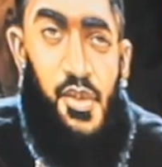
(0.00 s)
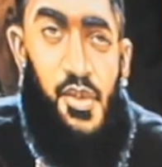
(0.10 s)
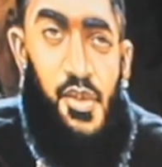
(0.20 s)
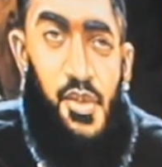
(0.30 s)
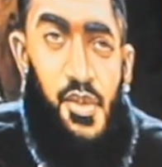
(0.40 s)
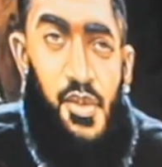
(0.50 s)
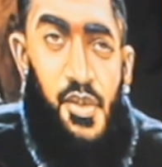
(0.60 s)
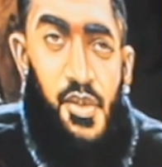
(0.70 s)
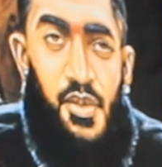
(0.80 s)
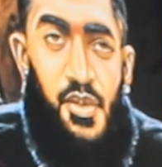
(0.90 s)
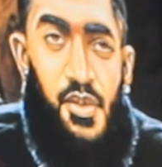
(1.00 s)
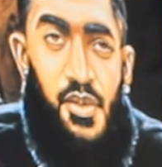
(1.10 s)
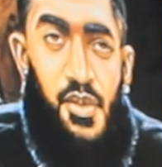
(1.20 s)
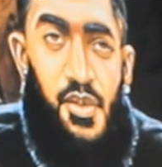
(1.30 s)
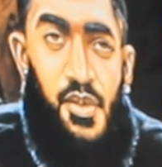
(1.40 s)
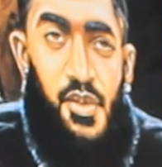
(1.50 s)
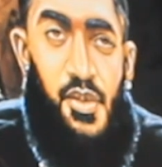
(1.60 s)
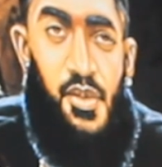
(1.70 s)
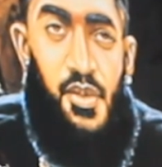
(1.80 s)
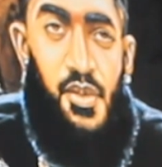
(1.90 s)

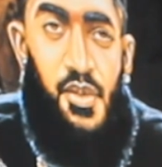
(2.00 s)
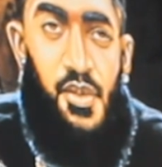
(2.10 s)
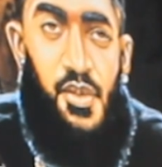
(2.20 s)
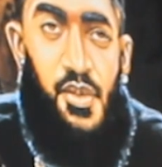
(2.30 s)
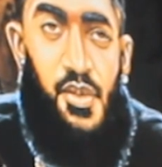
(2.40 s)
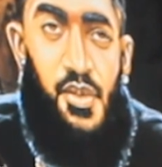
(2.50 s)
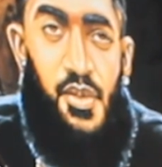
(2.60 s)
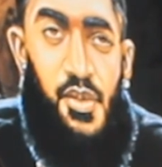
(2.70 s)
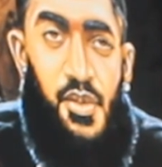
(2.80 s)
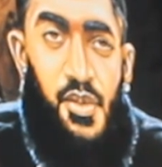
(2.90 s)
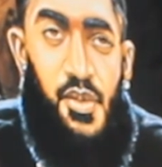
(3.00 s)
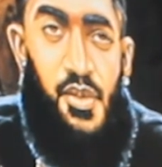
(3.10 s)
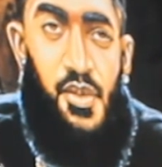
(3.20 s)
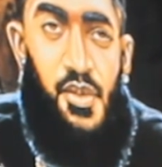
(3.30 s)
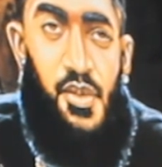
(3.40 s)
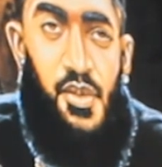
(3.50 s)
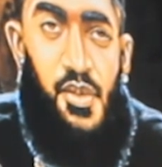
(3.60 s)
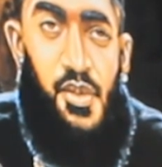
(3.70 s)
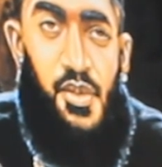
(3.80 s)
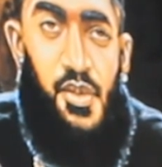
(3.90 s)

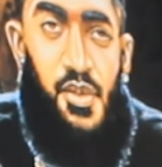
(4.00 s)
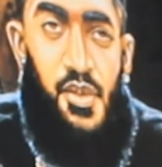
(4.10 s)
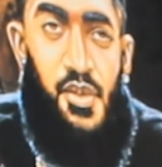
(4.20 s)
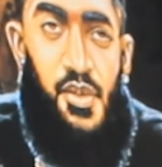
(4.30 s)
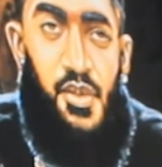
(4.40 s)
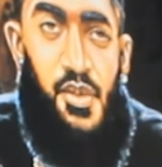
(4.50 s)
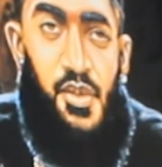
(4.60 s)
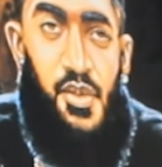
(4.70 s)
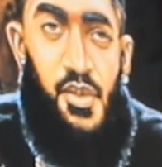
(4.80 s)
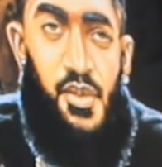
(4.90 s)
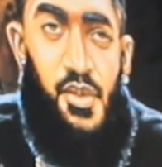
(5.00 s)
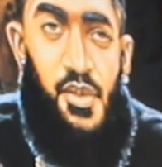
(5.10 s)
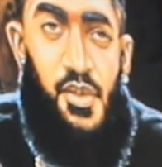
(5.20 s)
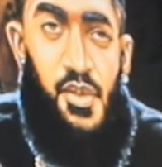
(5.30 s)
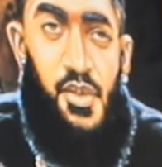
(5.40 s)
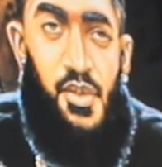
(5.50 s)
[no speech]